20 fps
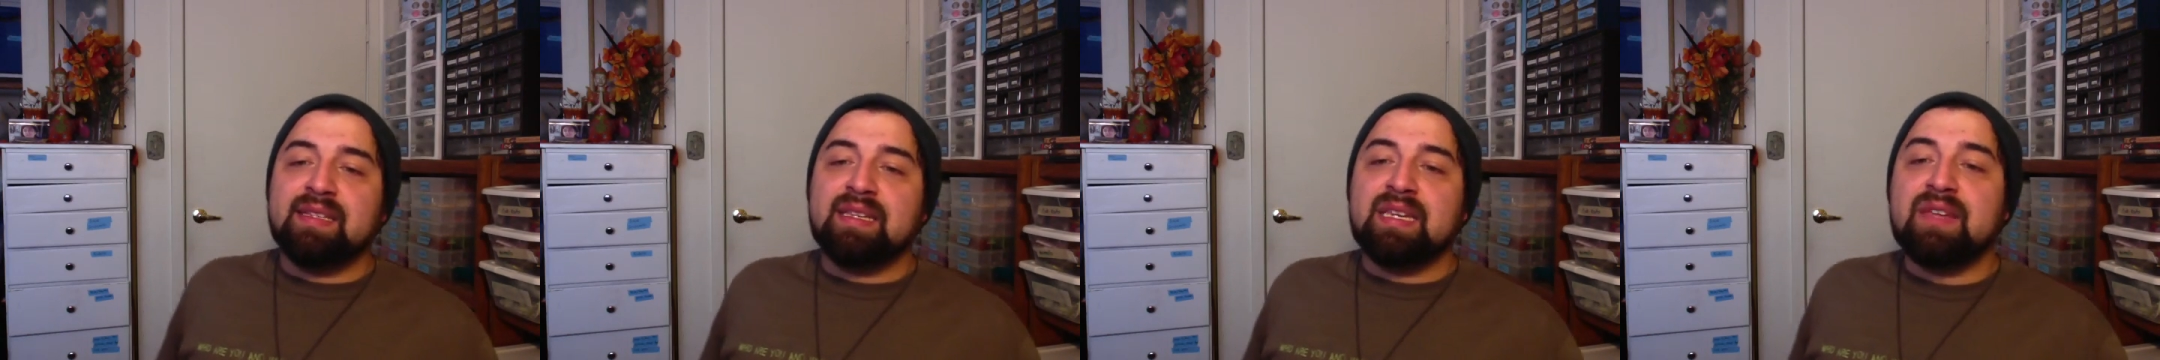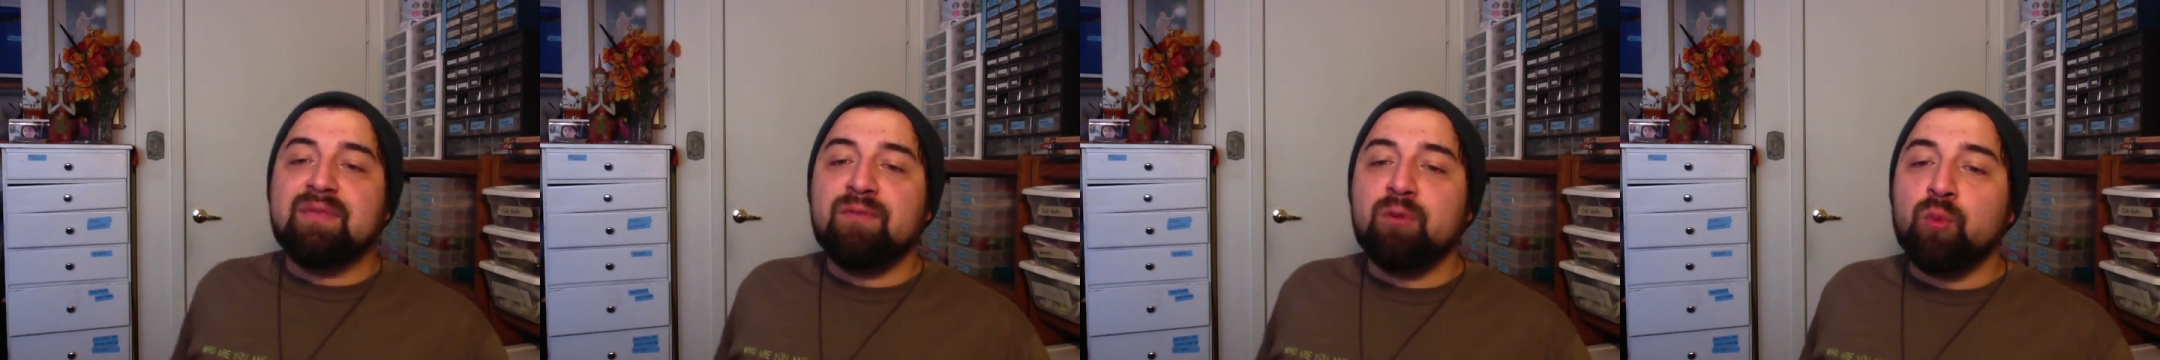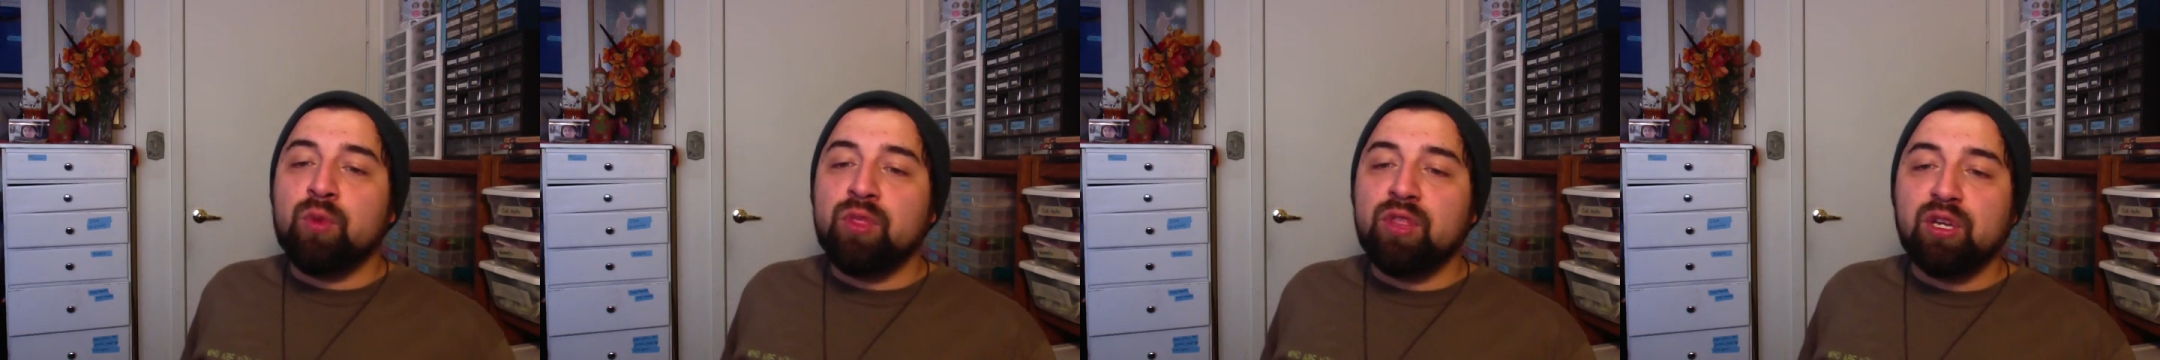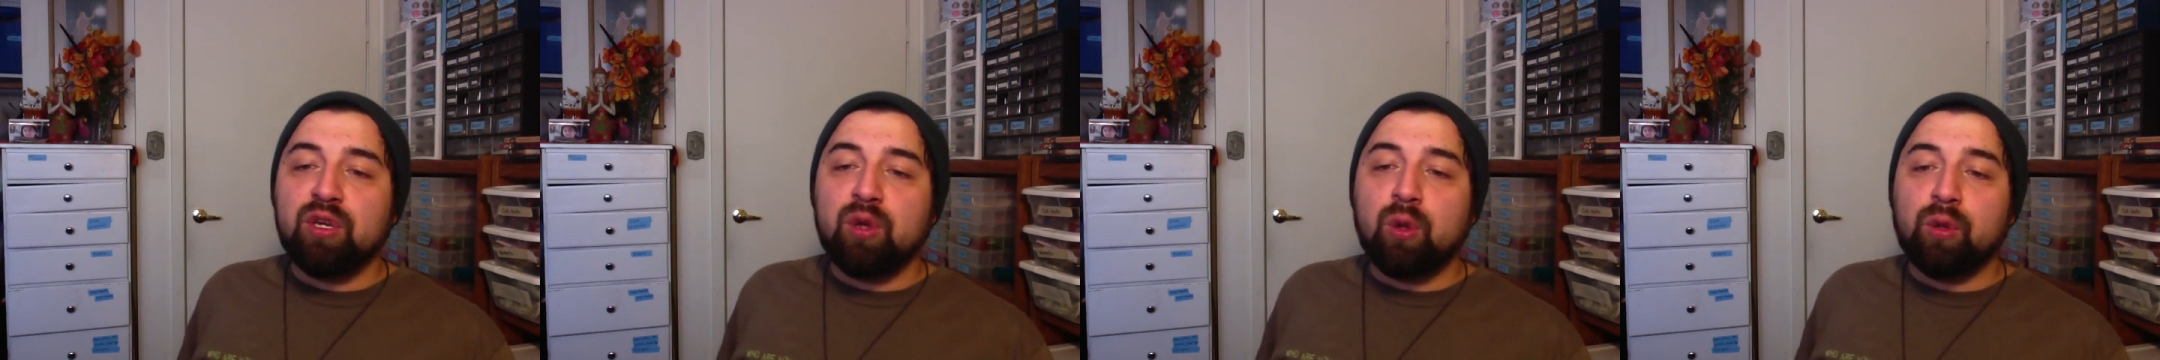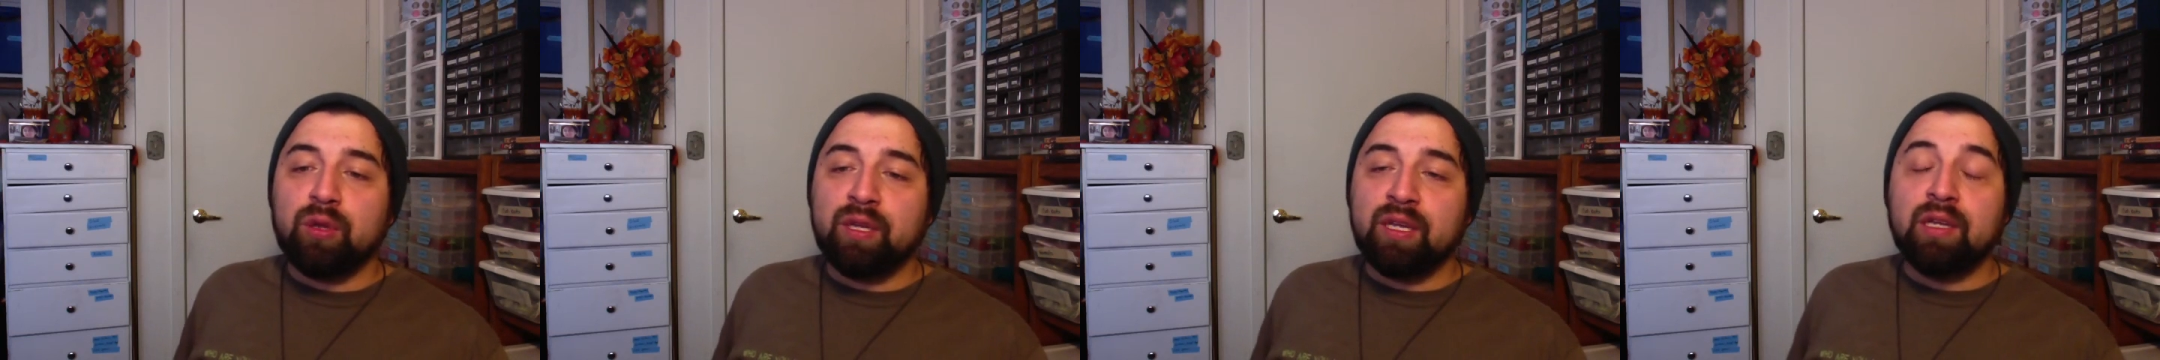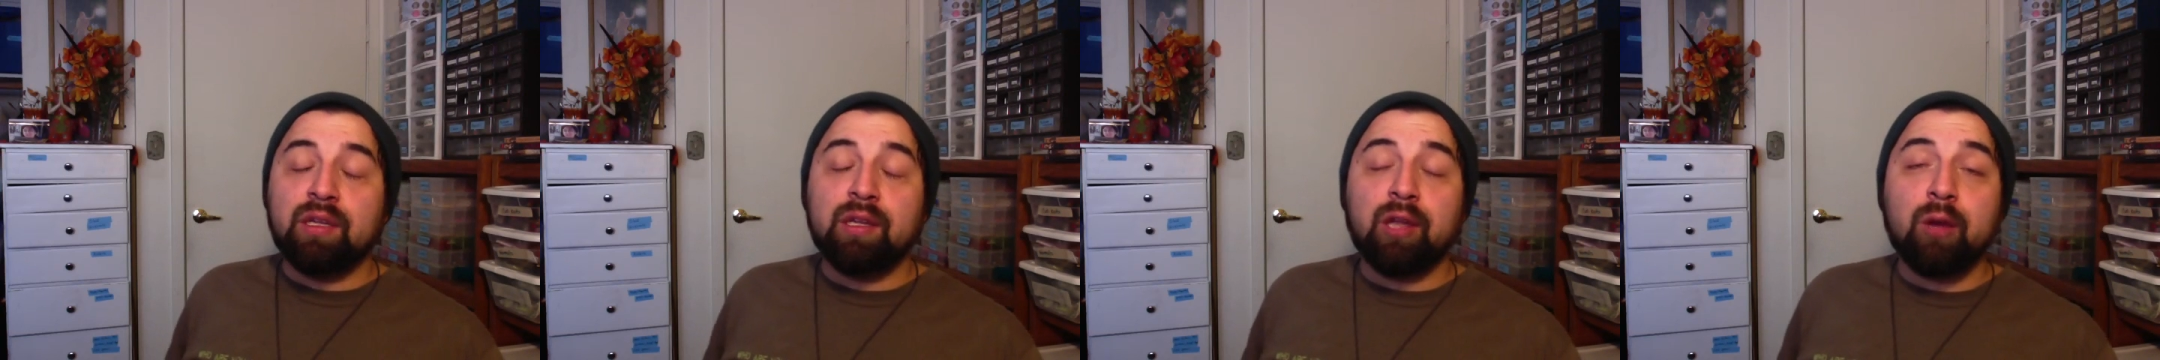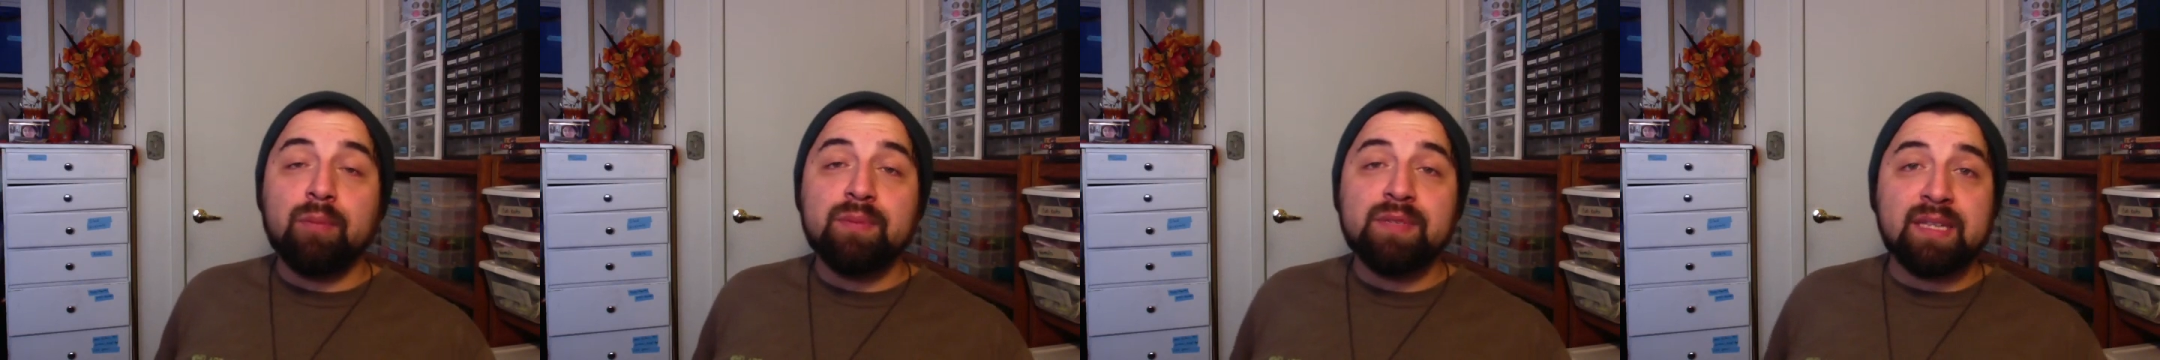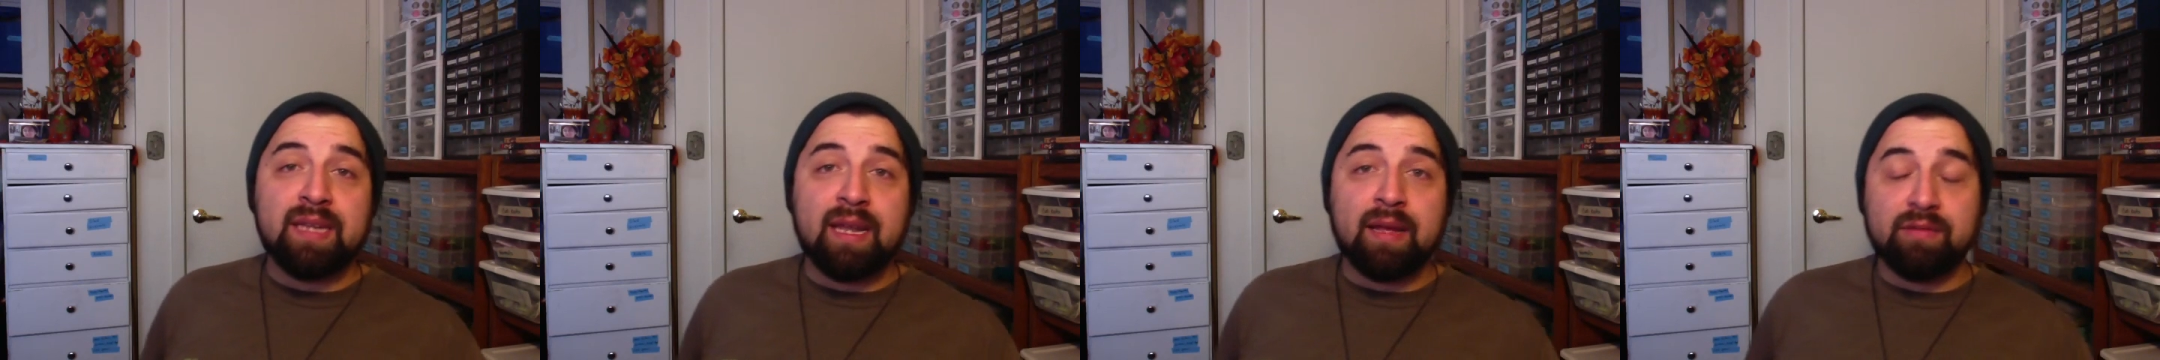and even when the Golden
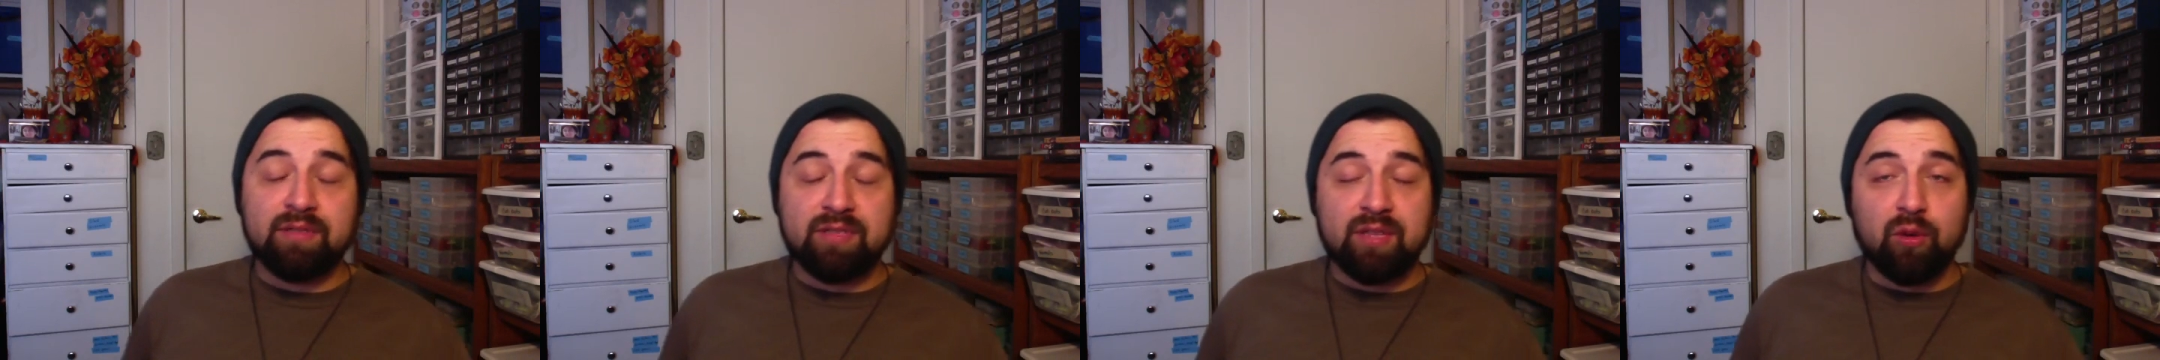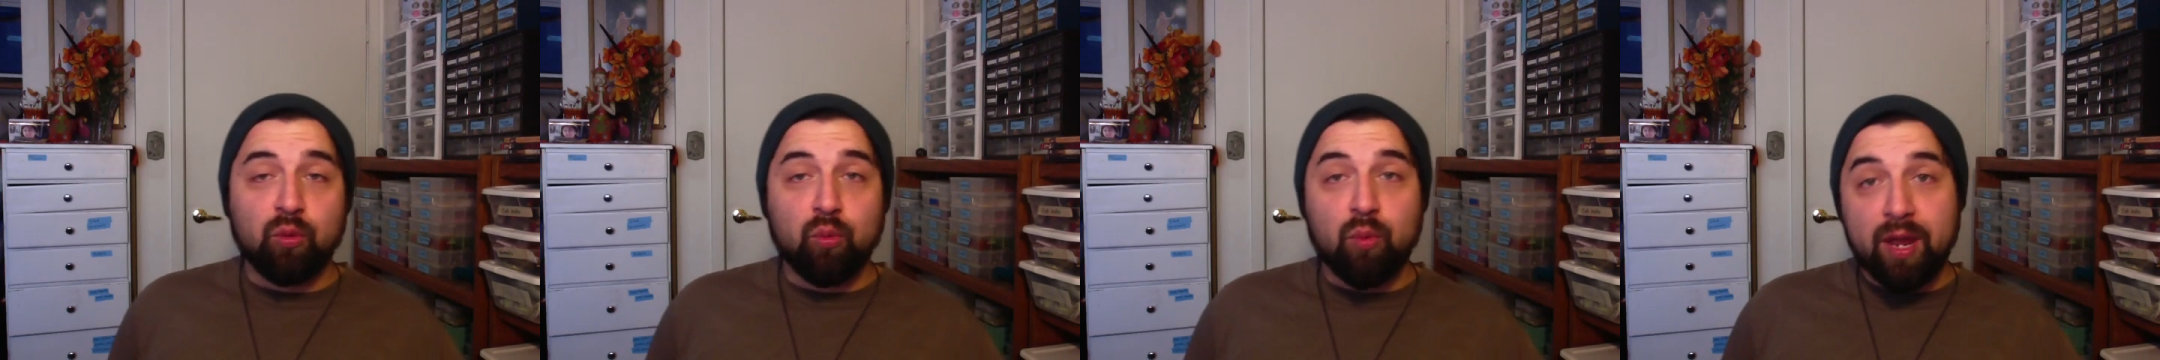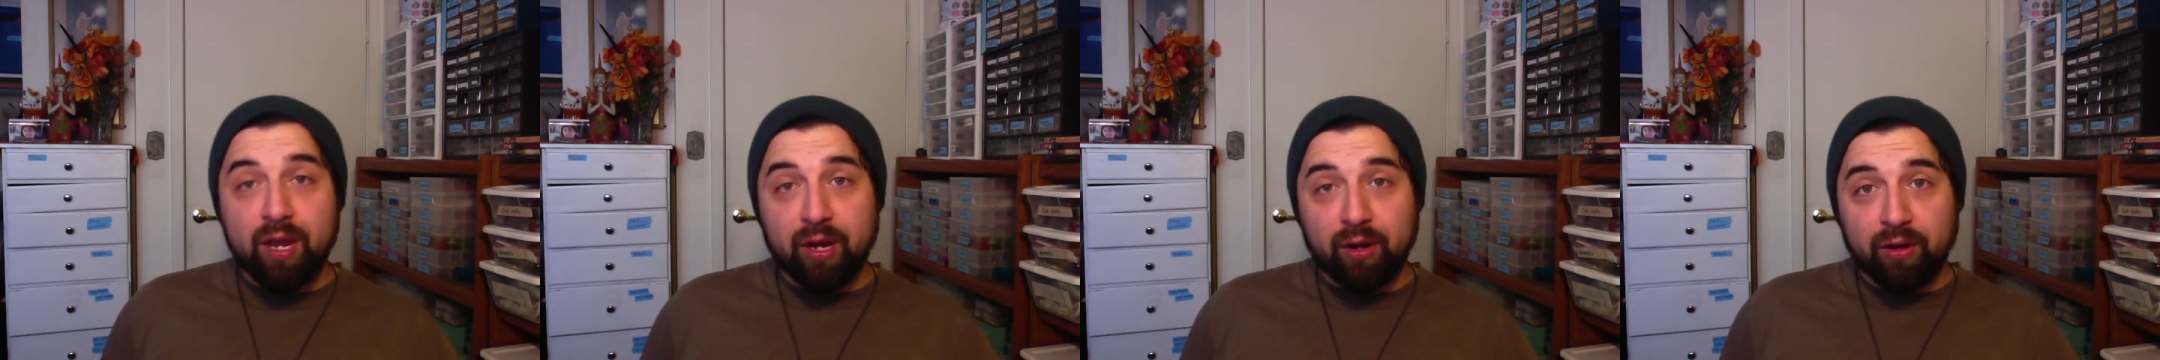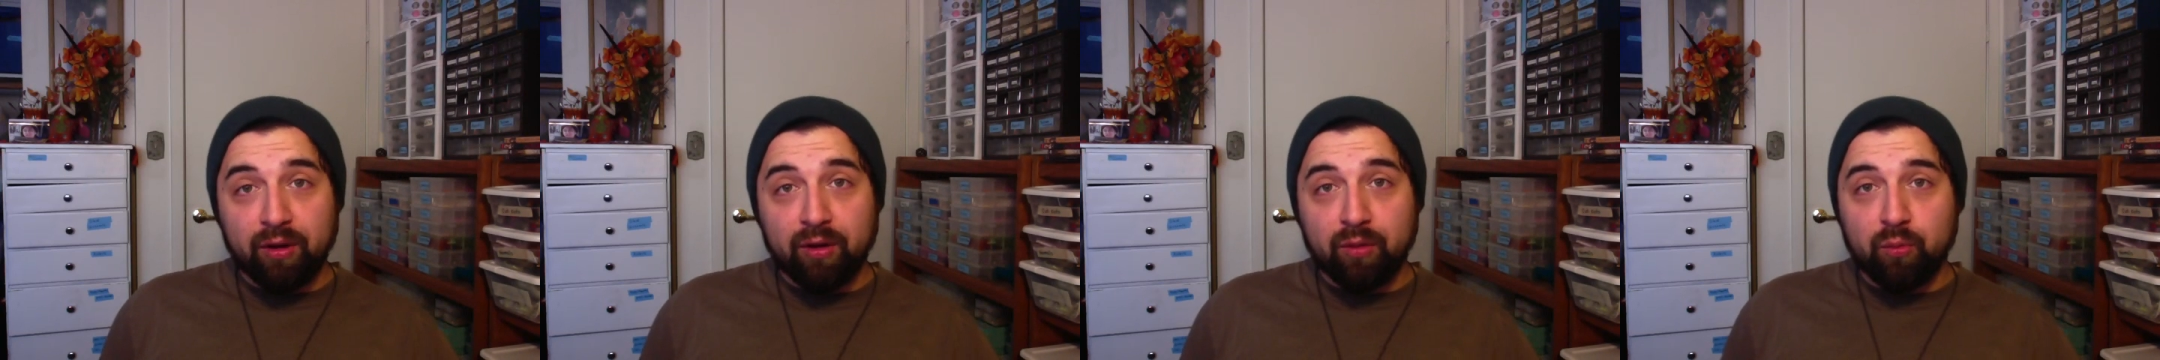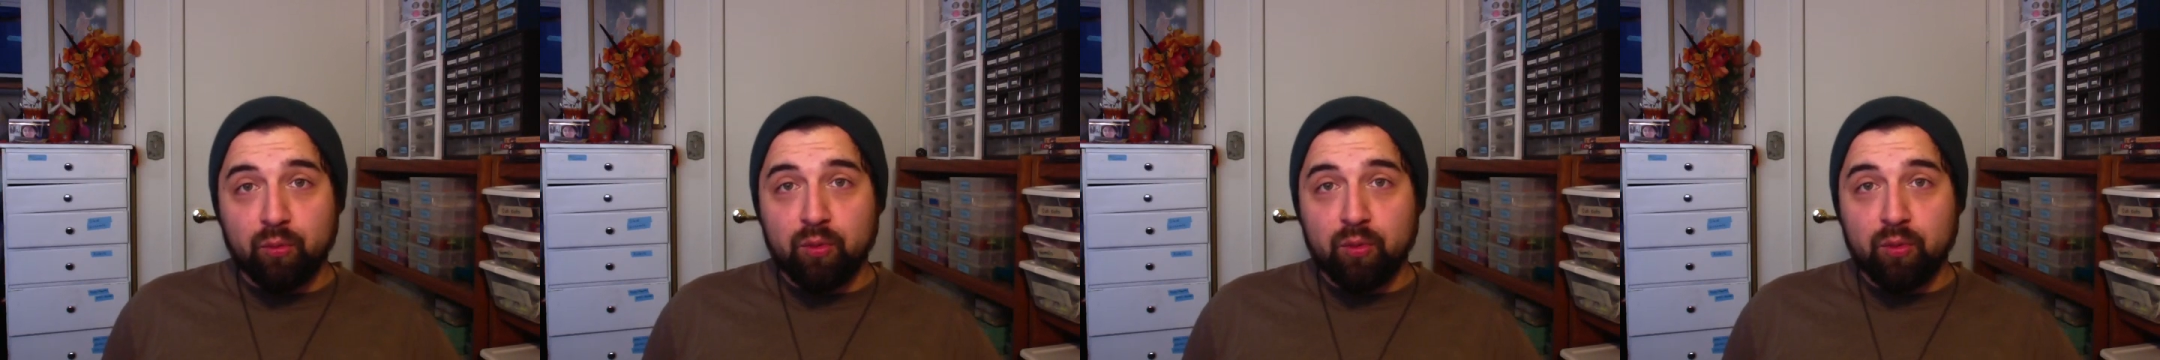Globes announced their winner,